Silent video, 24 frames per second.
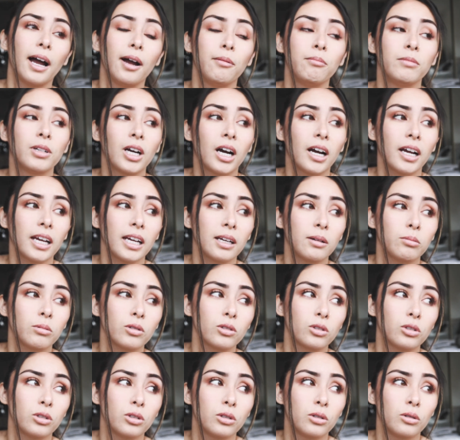I'm not
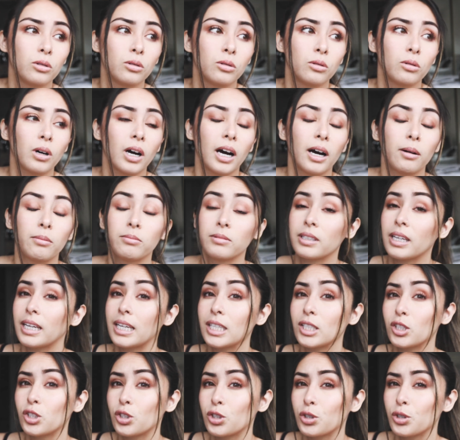able to
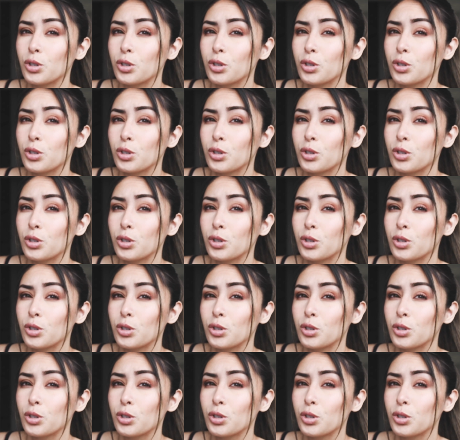update